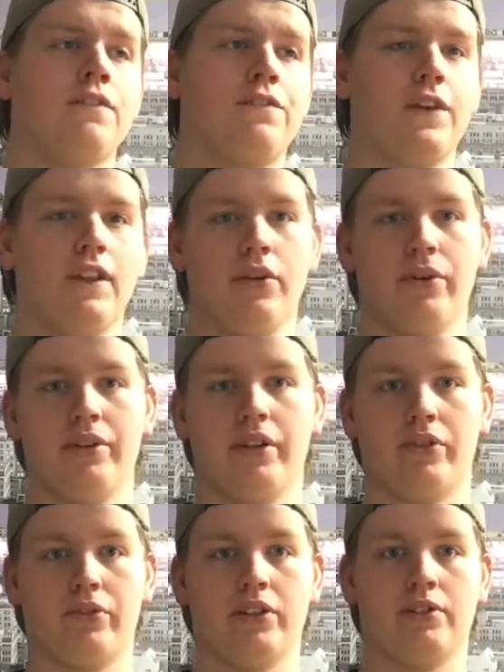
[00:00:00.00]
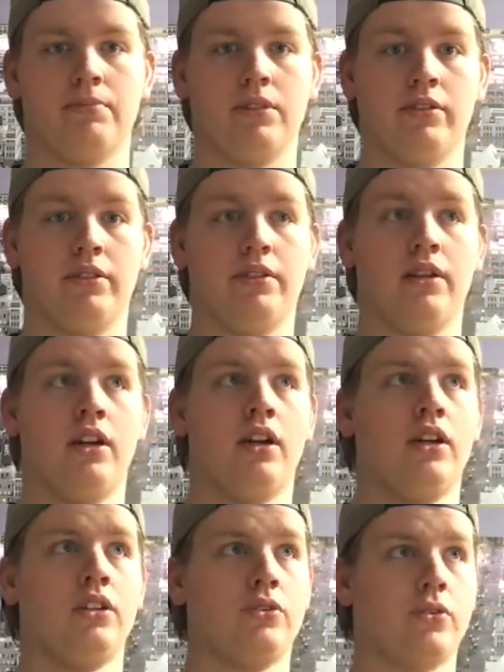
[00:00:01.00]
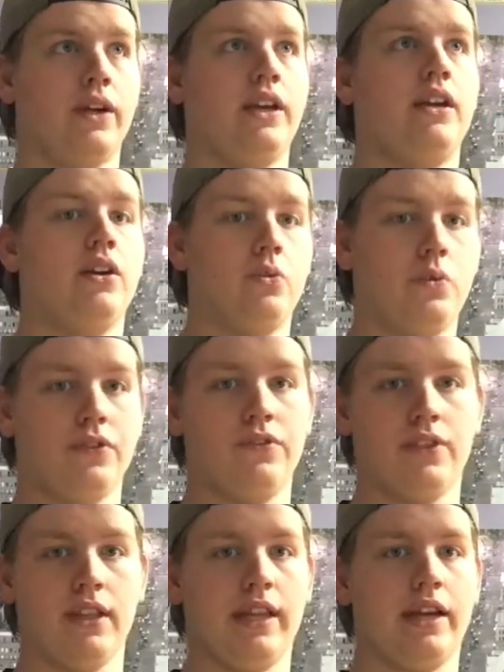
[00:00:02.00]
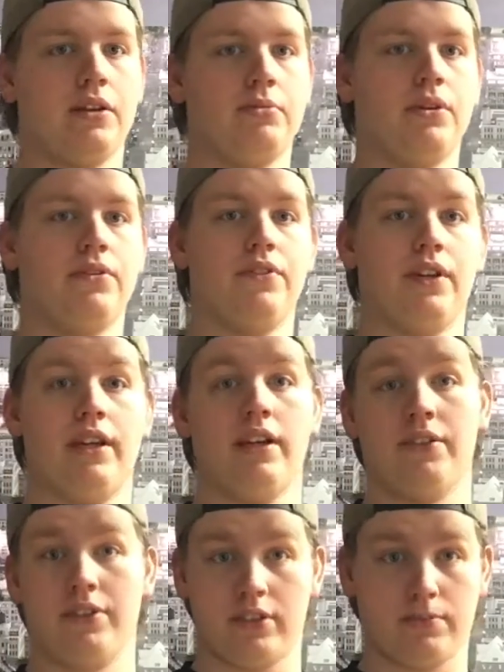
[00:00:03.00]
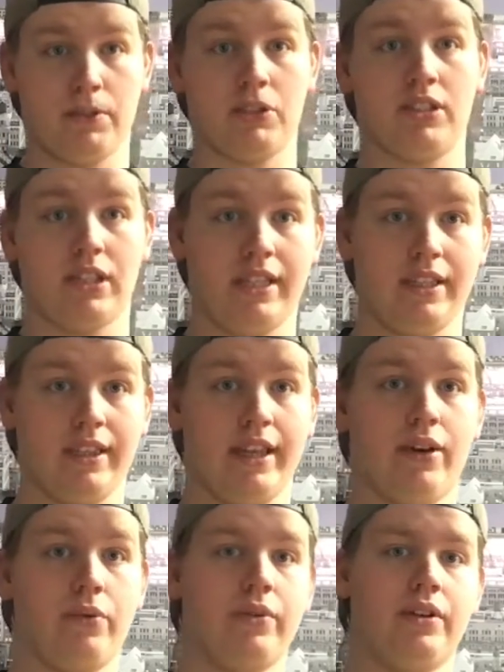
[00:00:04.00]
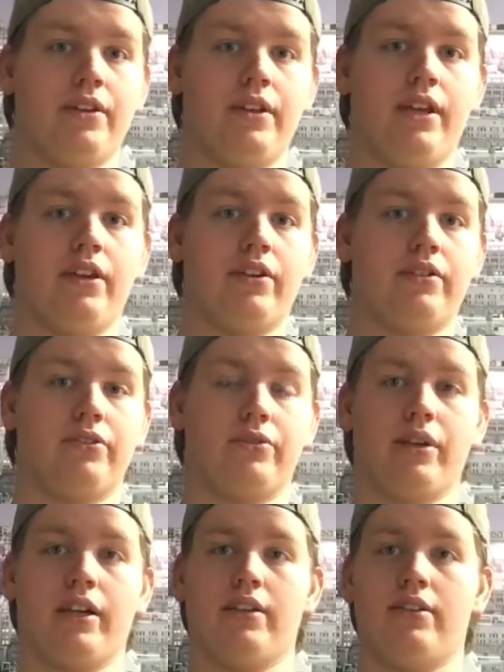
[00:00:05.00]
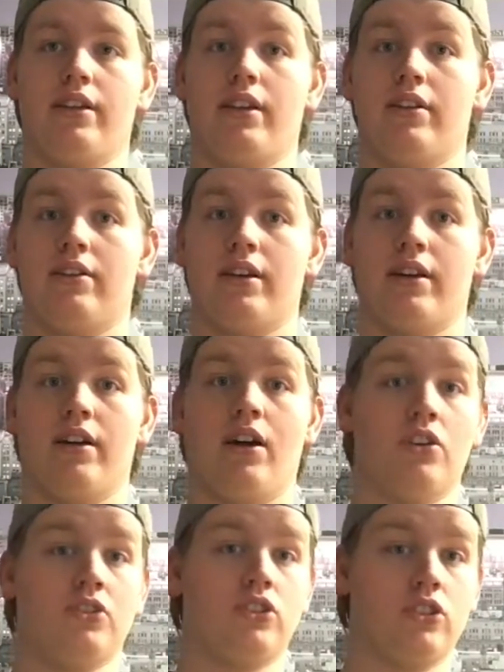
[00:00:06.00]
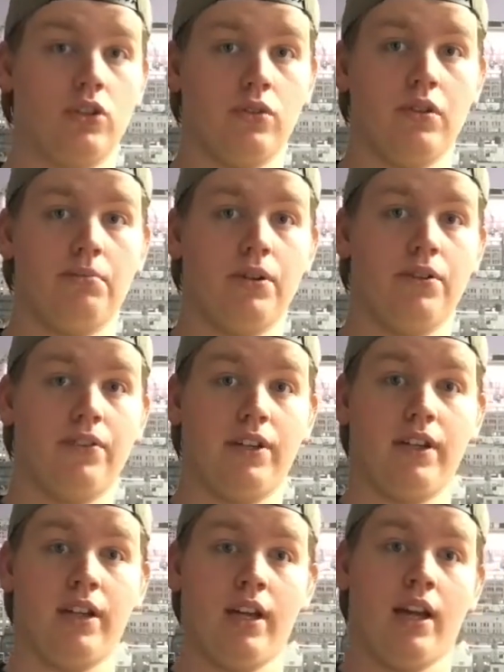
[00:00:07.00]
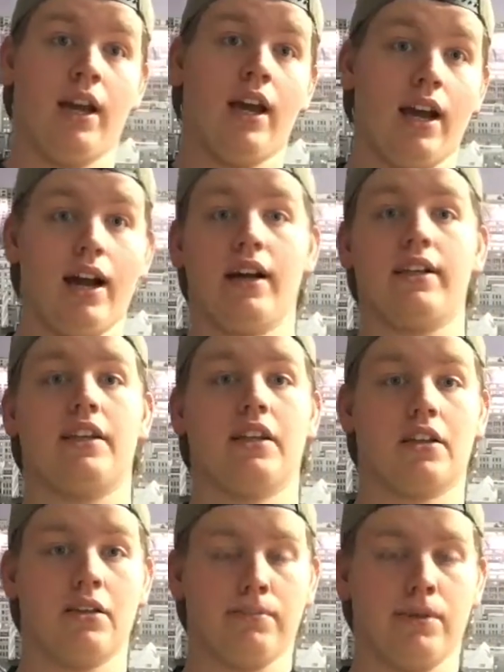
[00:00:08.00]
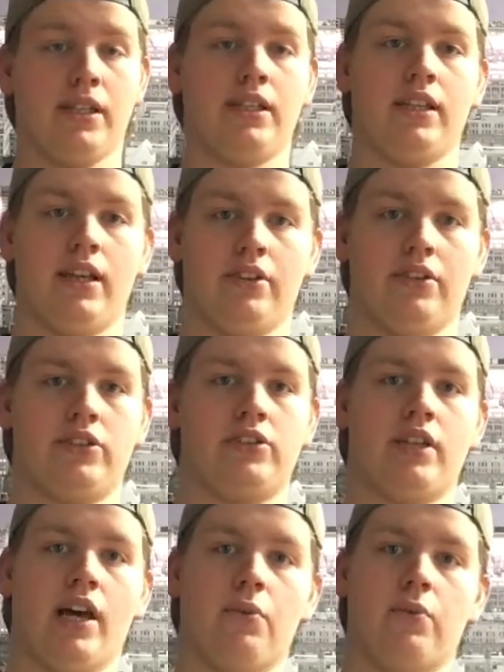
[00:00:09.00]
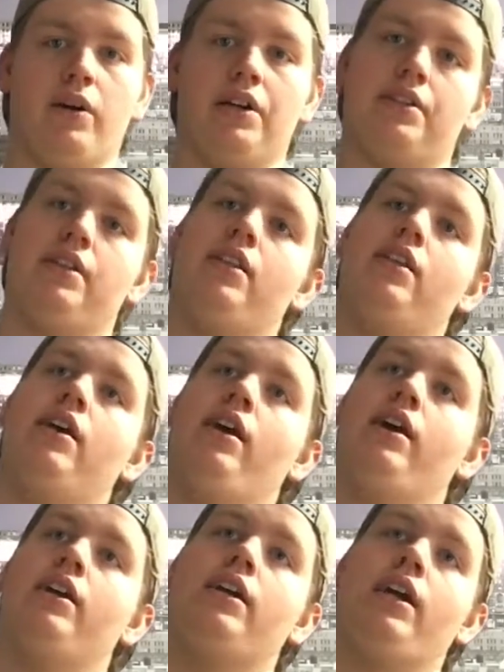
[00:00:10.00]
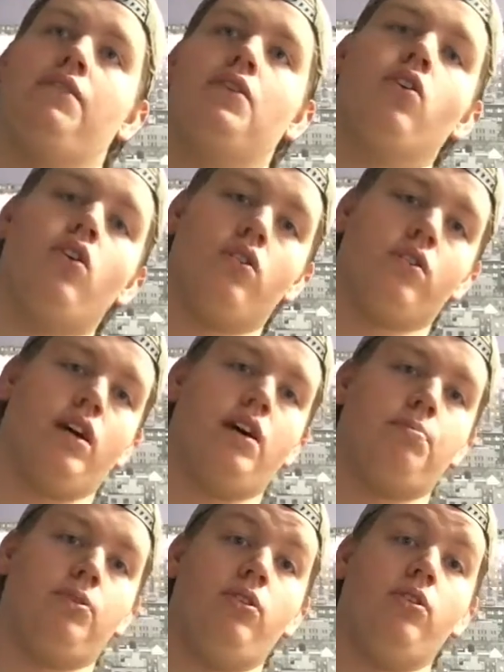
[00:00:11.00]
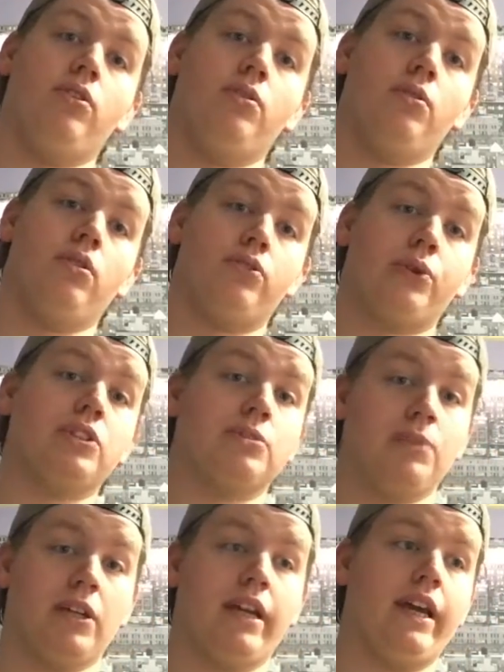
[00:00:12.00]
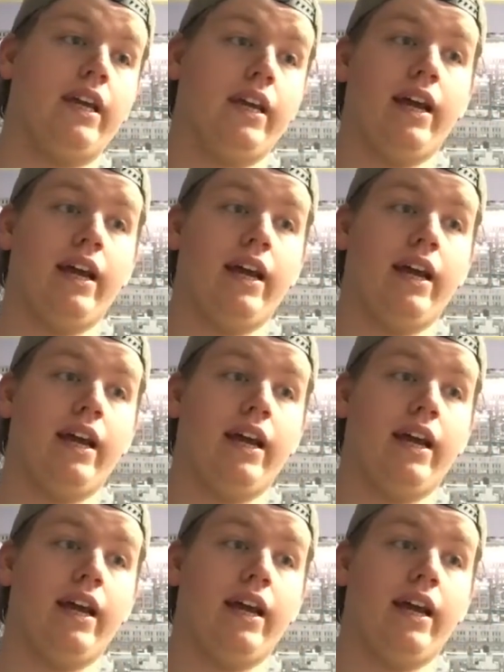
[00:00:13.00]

Phil Lord and Chris Miller created with the Lego movie, and especially now when they are directing the Han Solo movie, I can completely understand why they gave it all up to Chris McKay,